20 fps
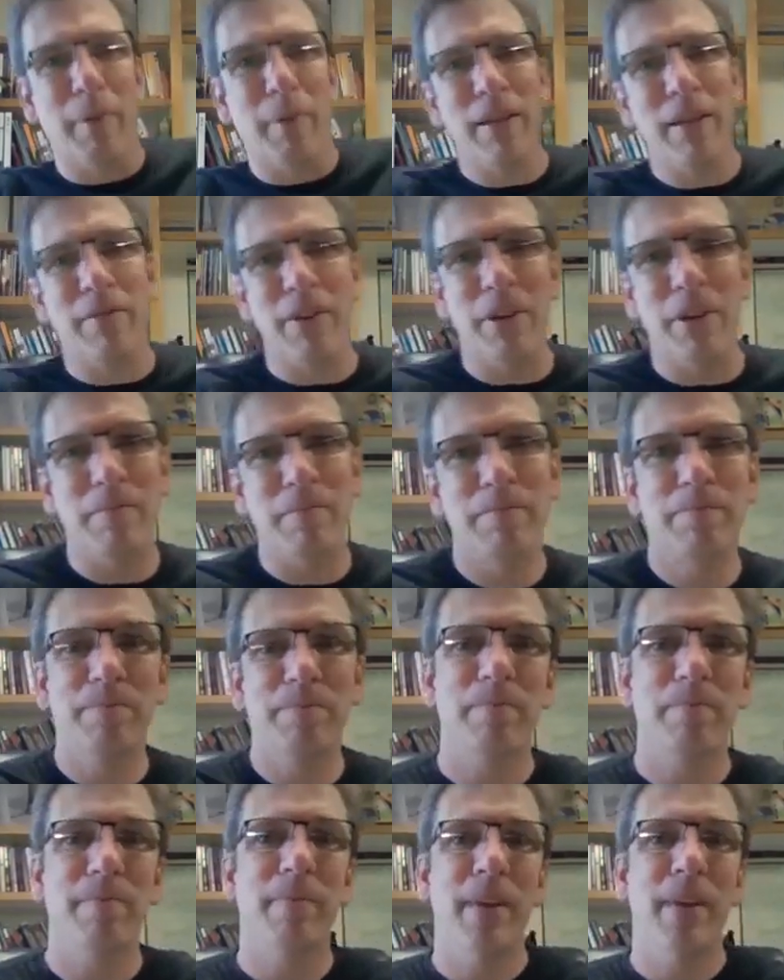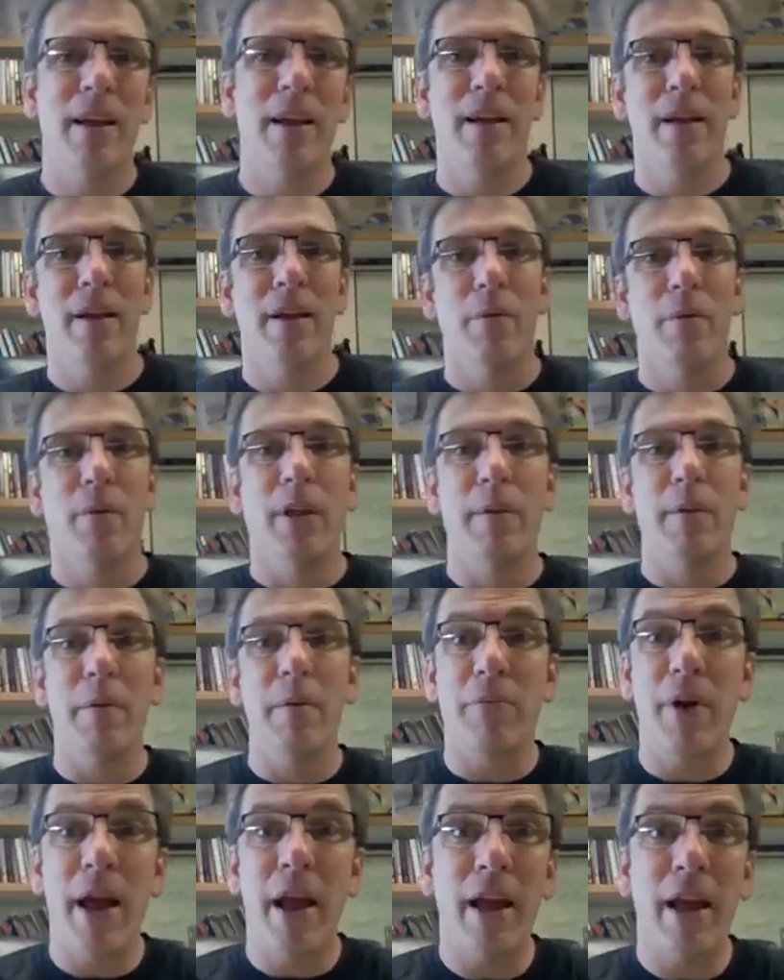I believe in you. let me
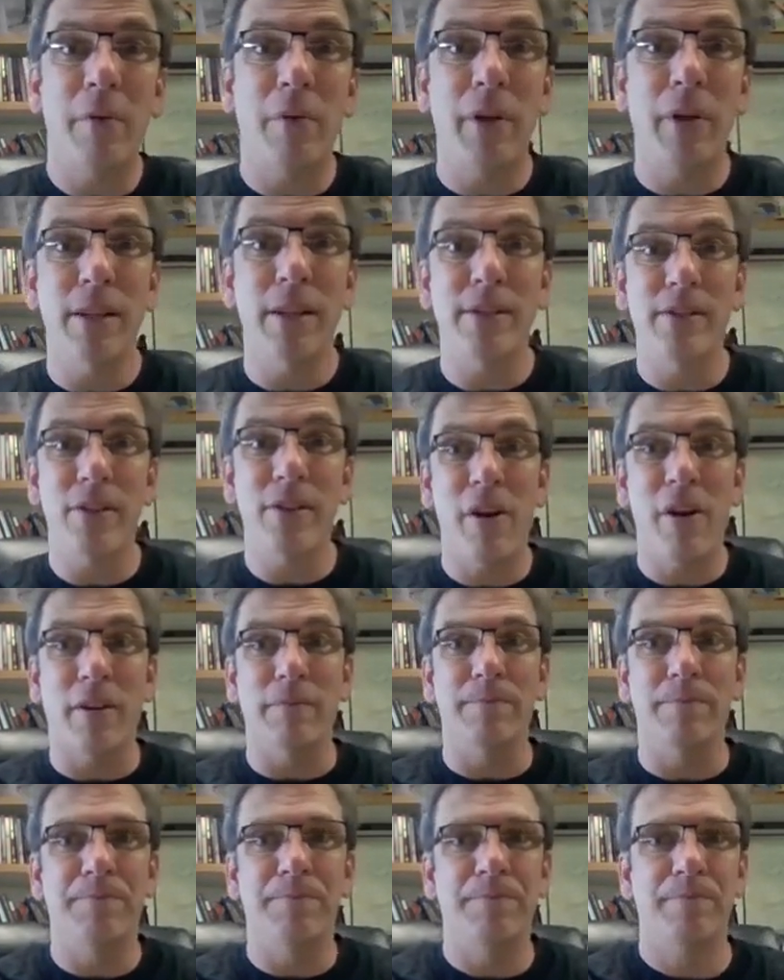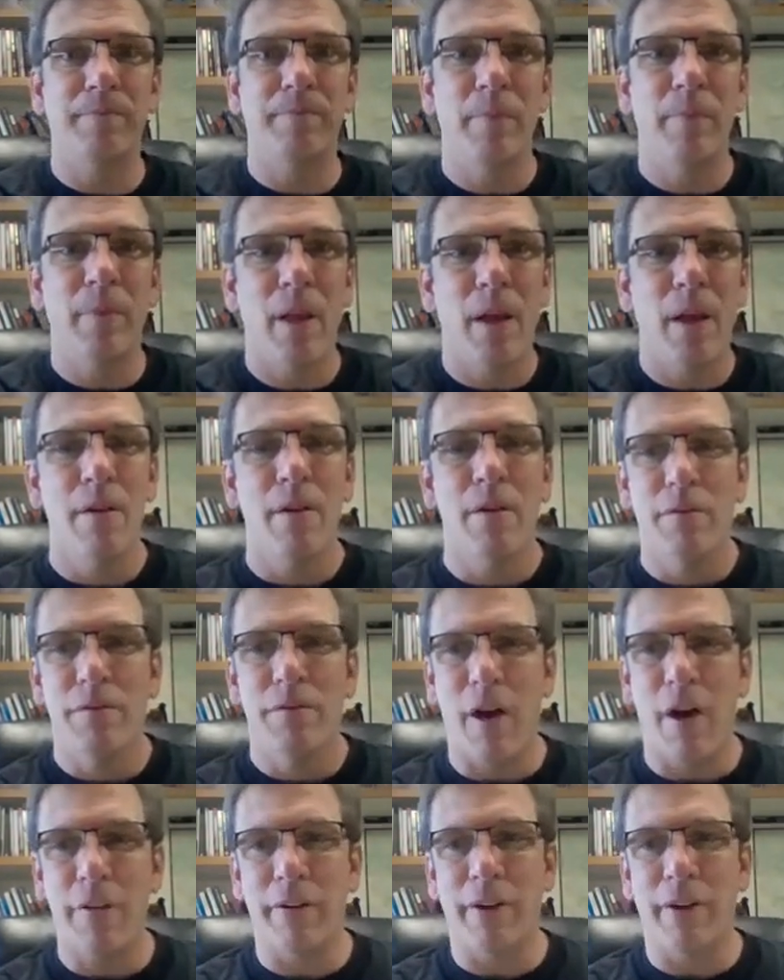pray and we'll get started.
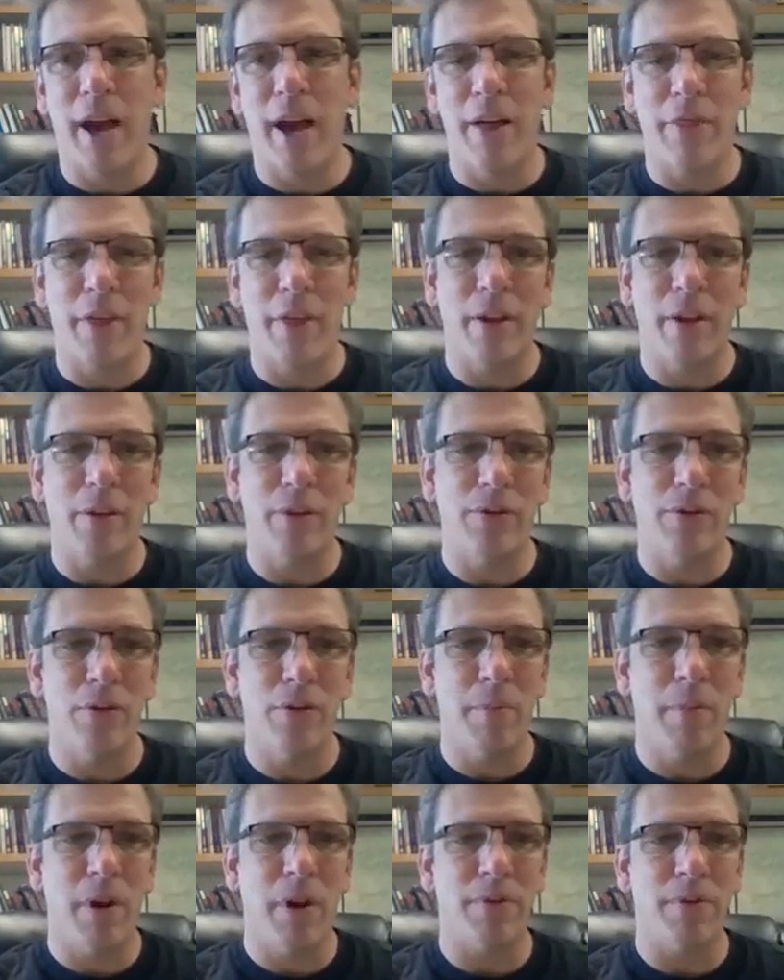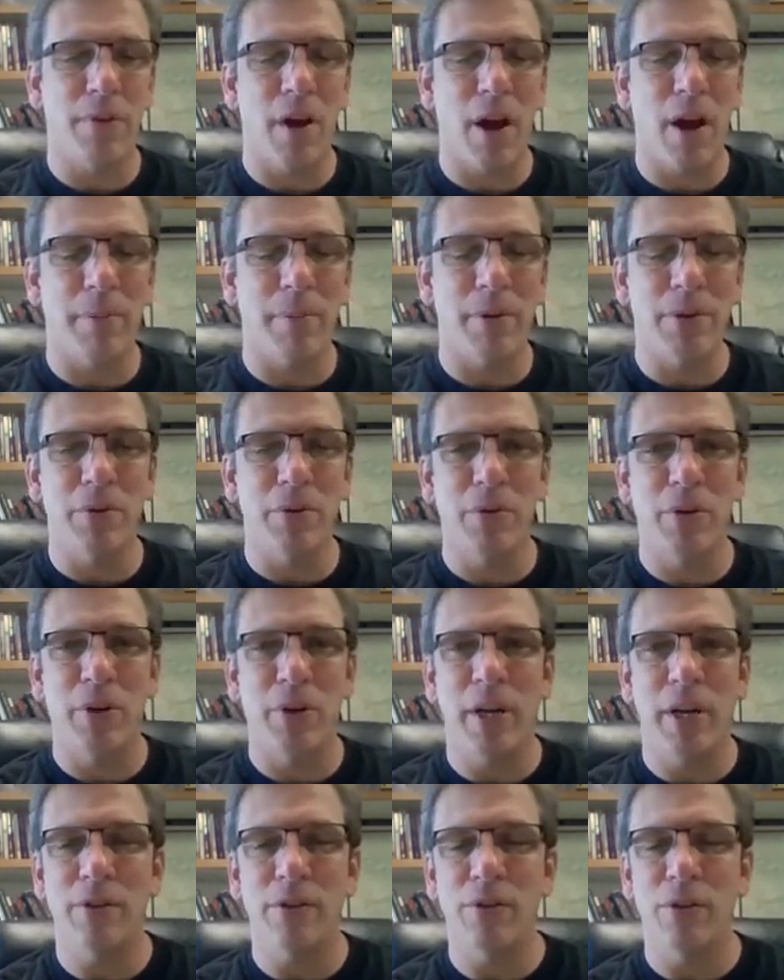Father God, thank you so much for an
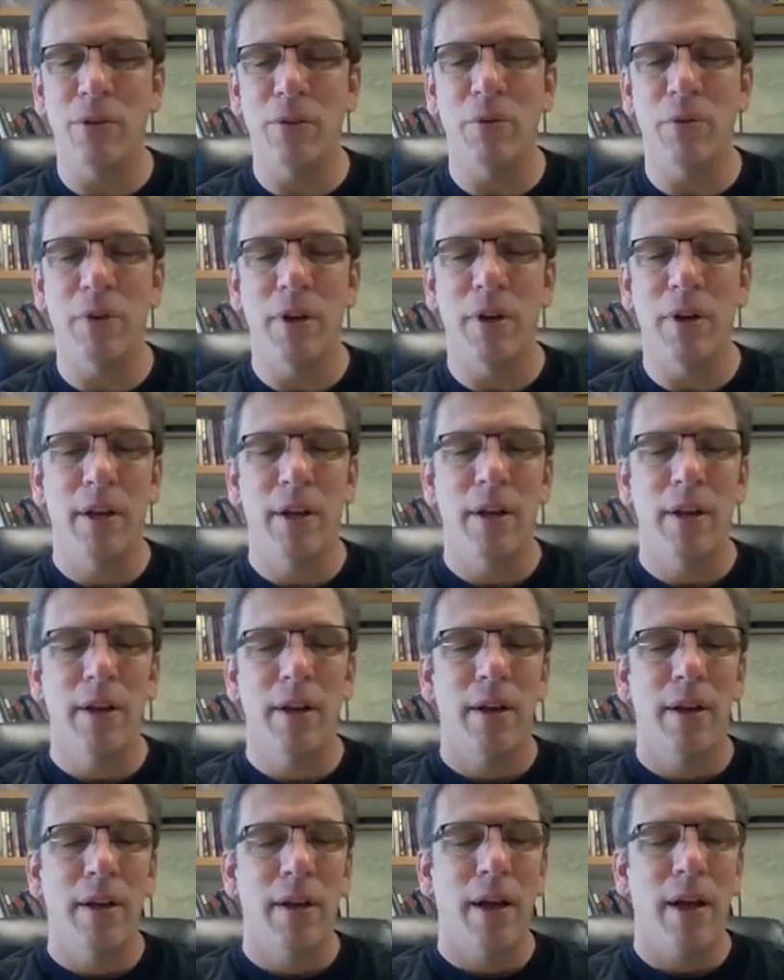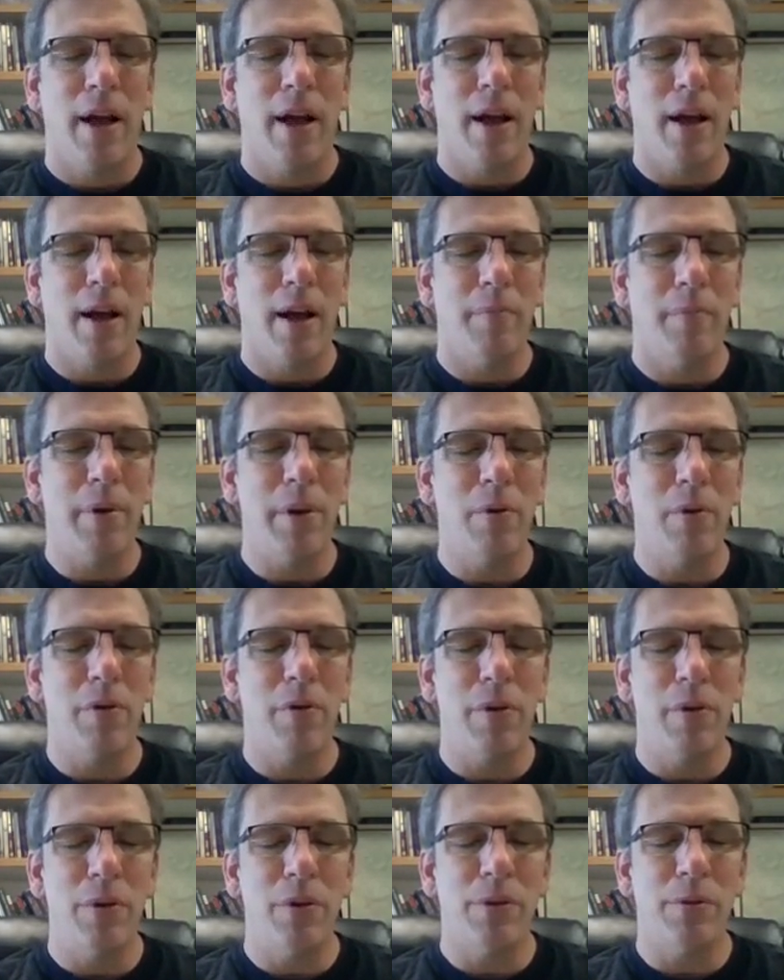opportunity to uh, be
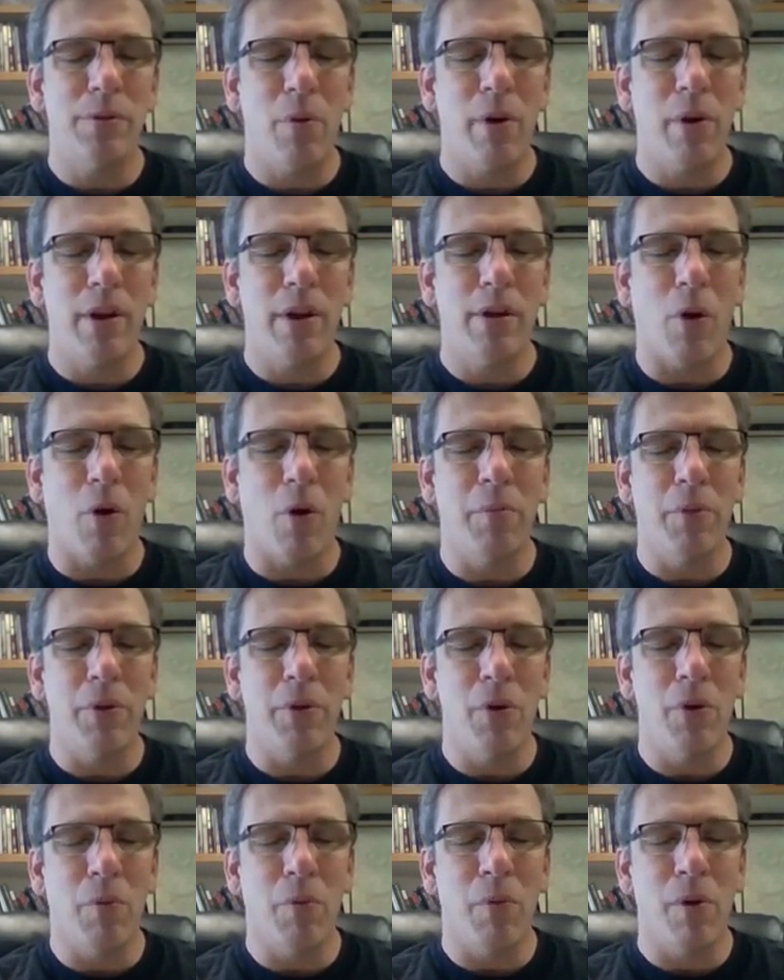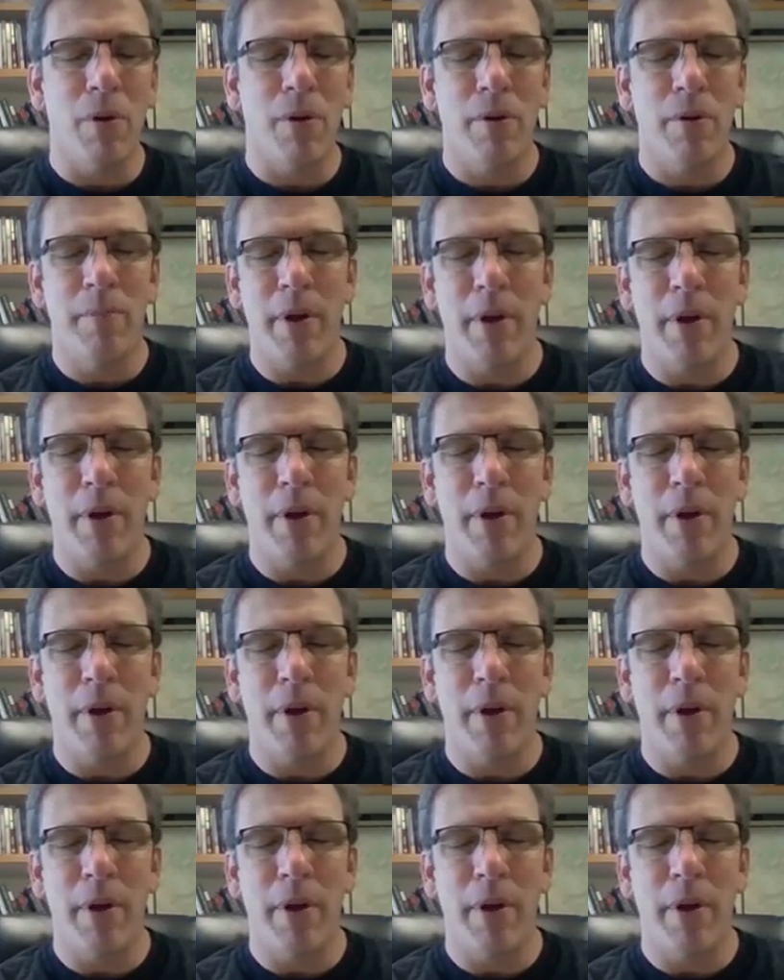with you this morning, to open your word.